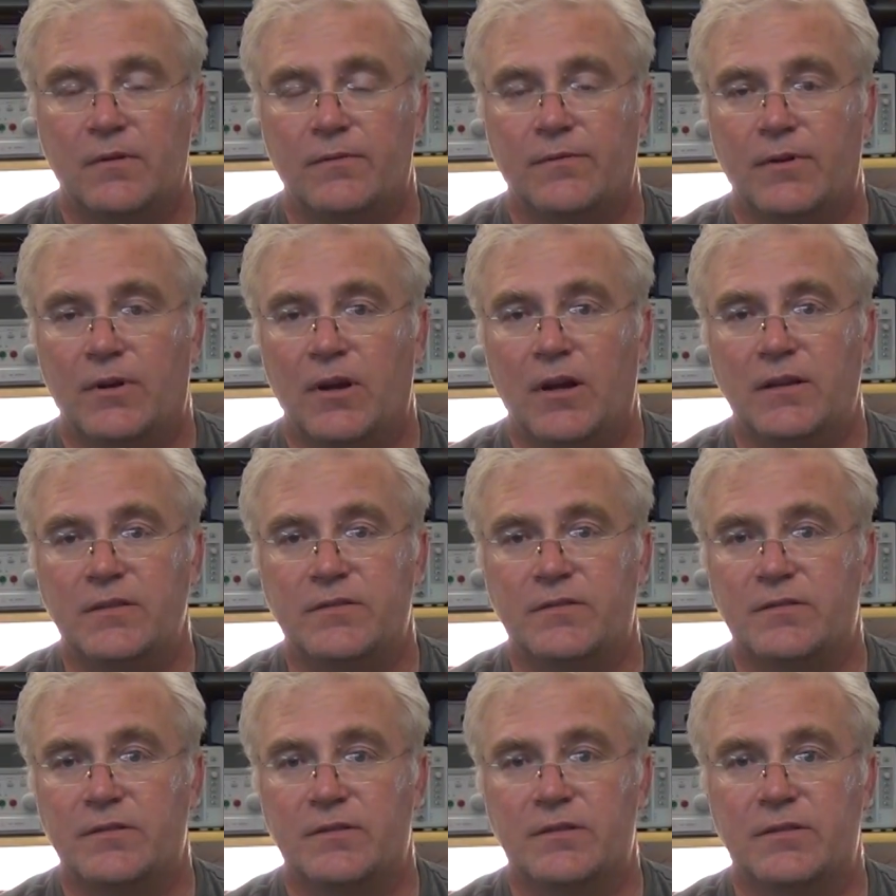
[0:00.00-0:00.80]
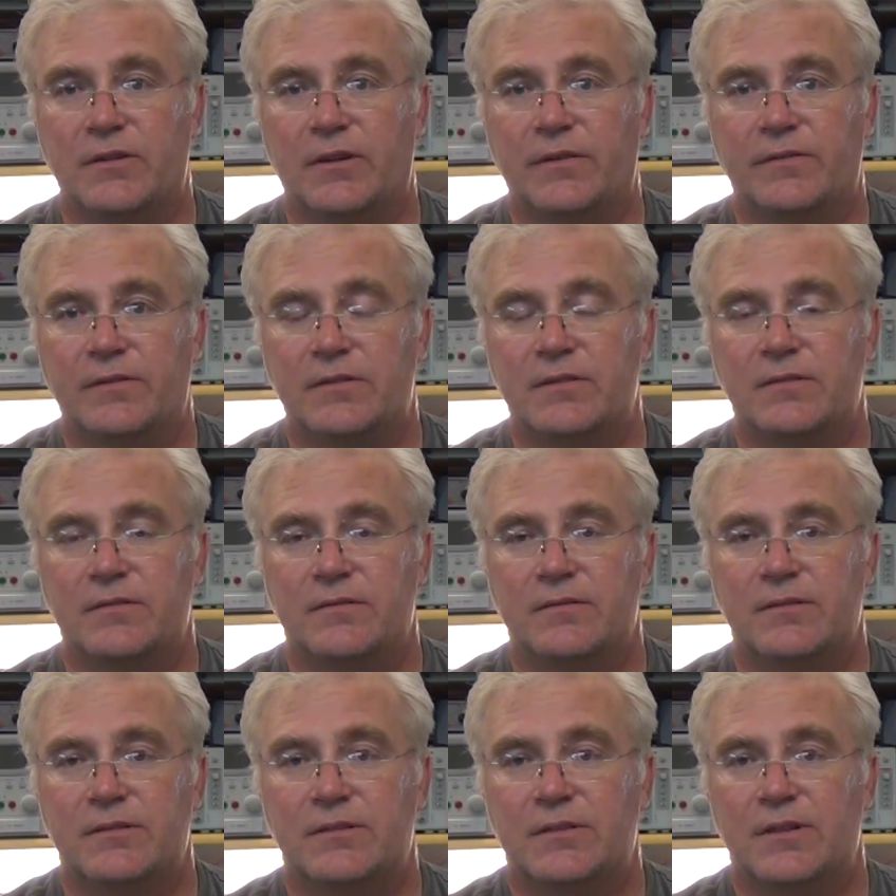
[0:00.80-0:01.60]
for concerts and stuff. It's
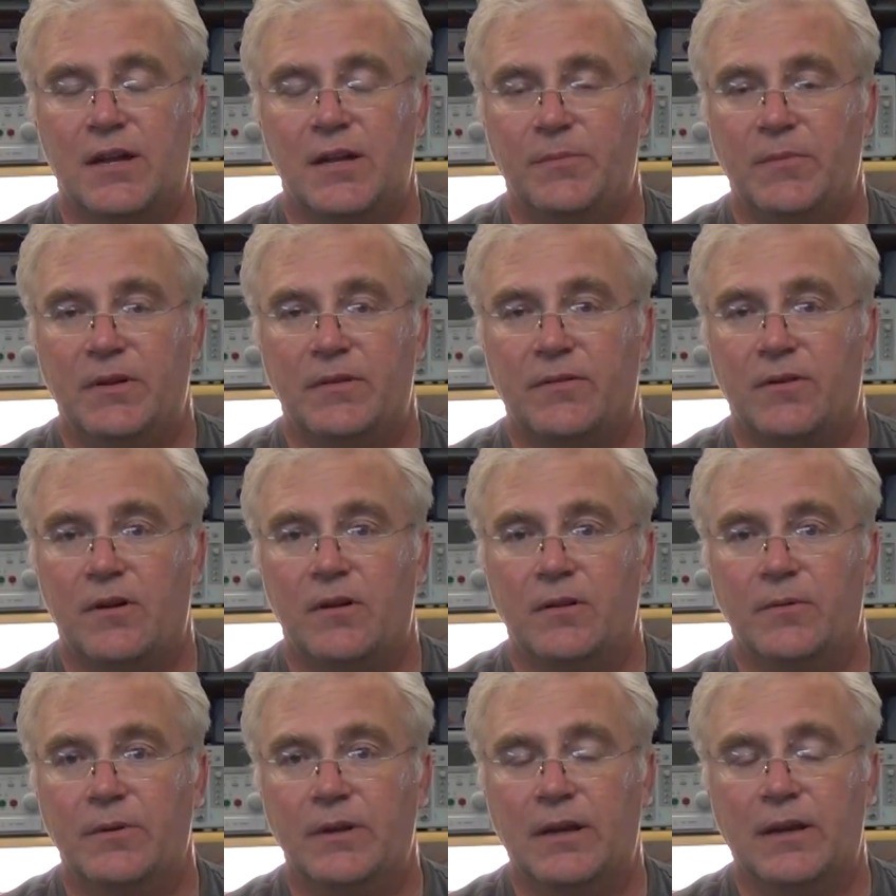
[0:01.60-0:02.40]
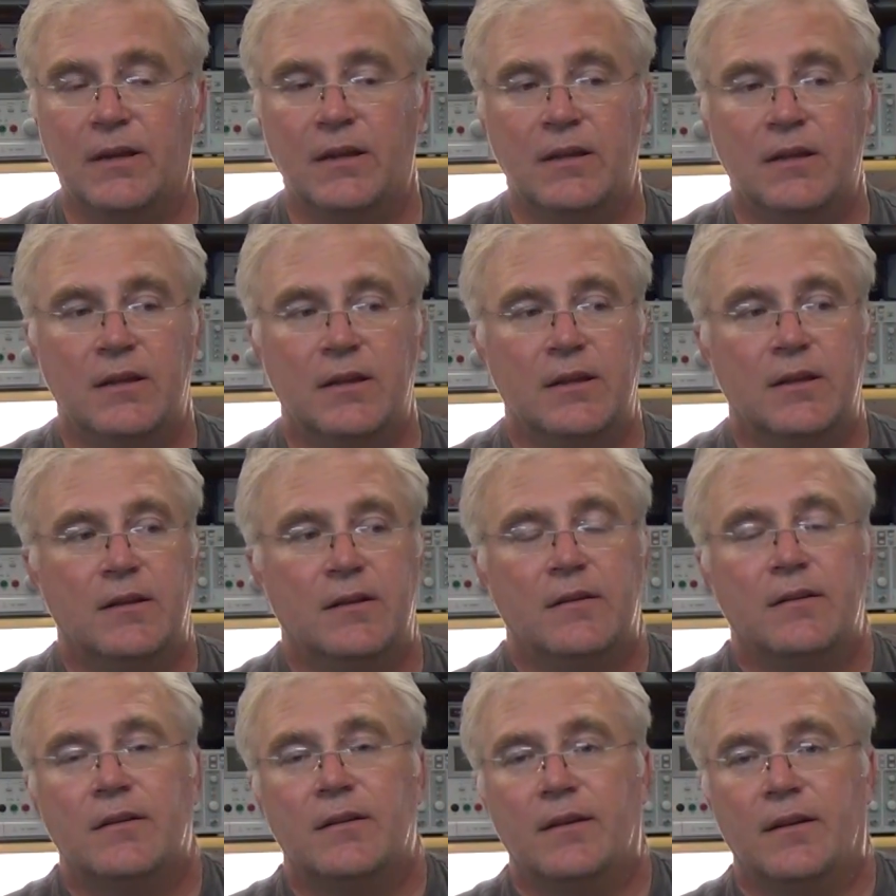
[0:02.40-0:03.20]
it's not meant for Halloween,
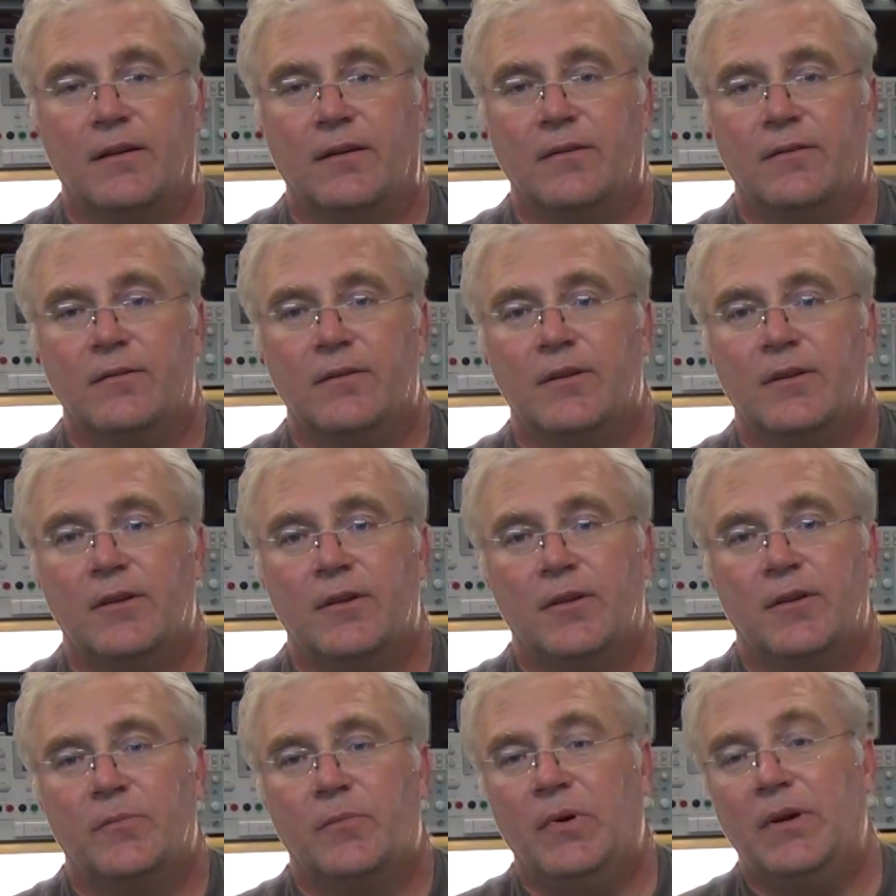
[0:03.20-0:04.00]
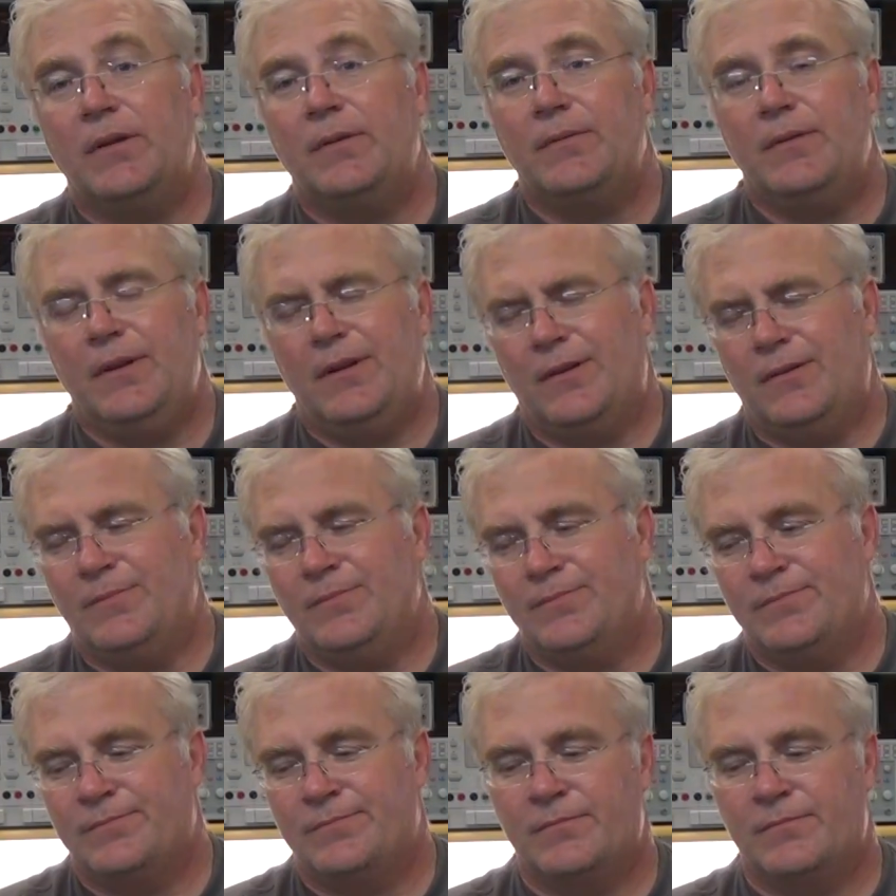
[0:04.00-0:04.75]
you know. But you know,